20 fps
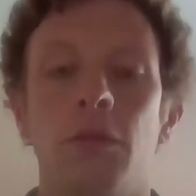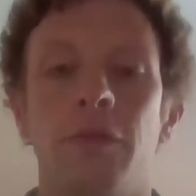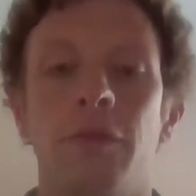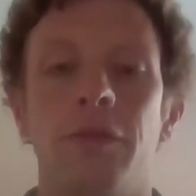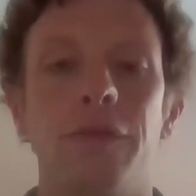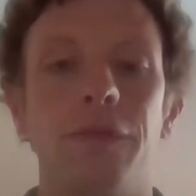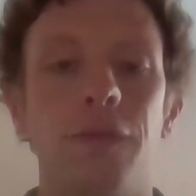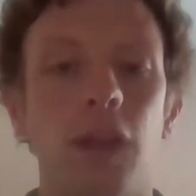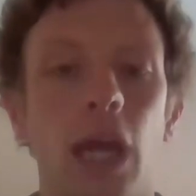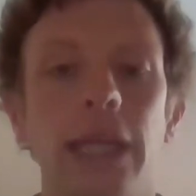
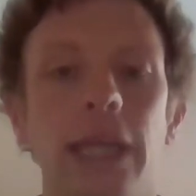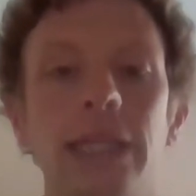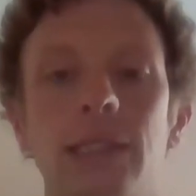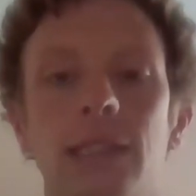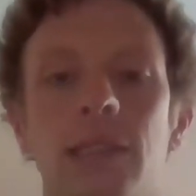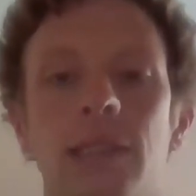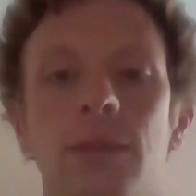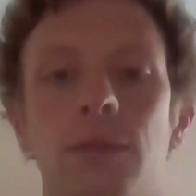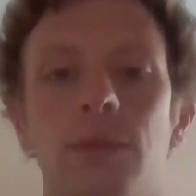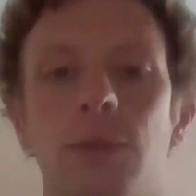
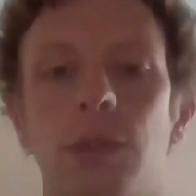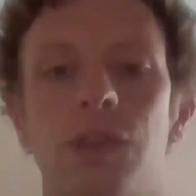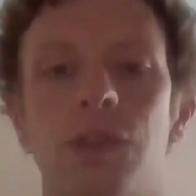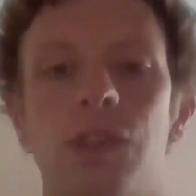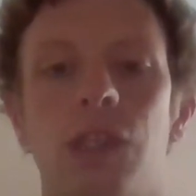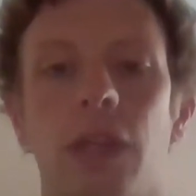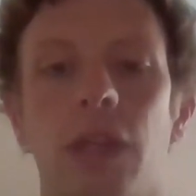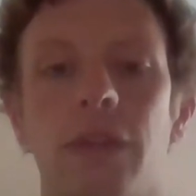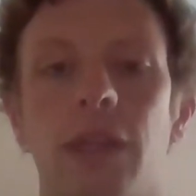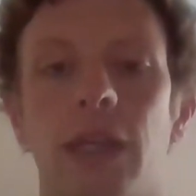Flight was
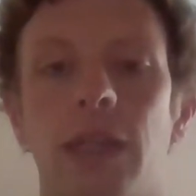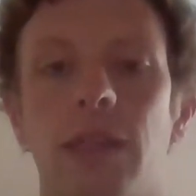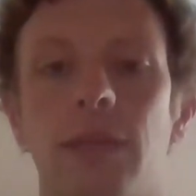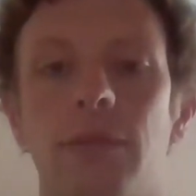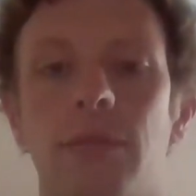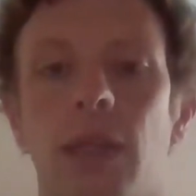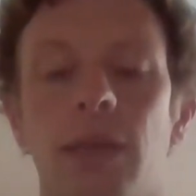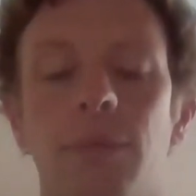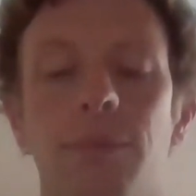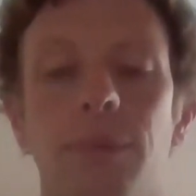something
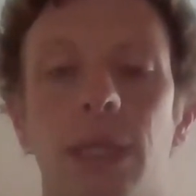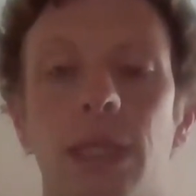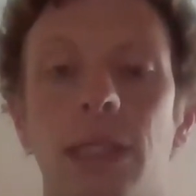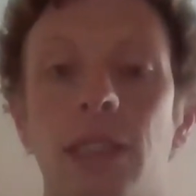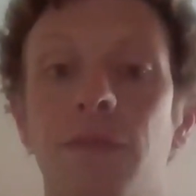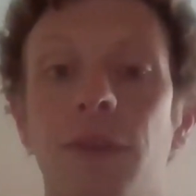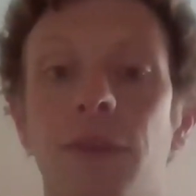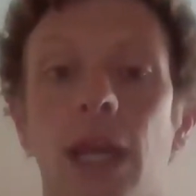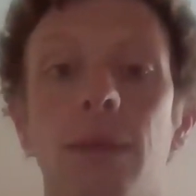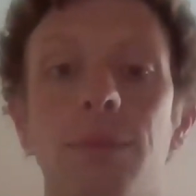that had been
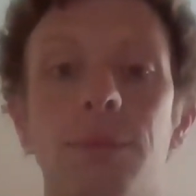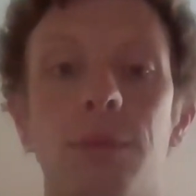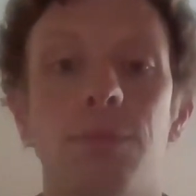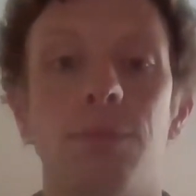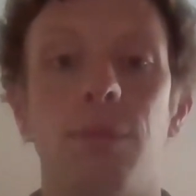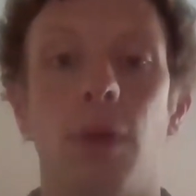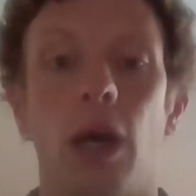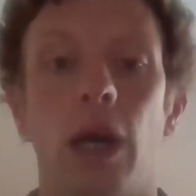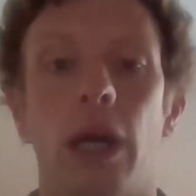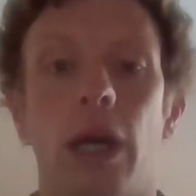developed
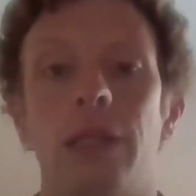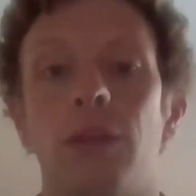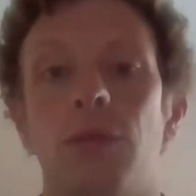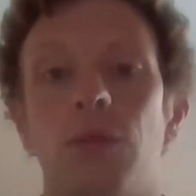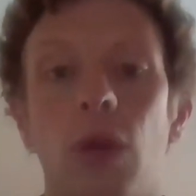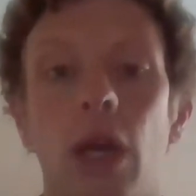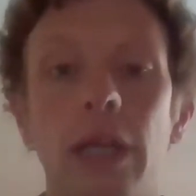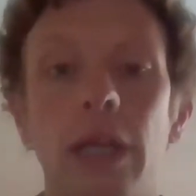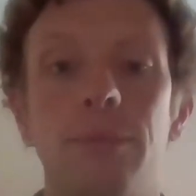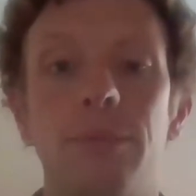by the
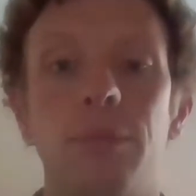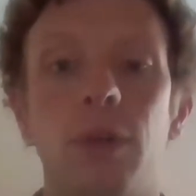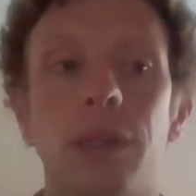Wright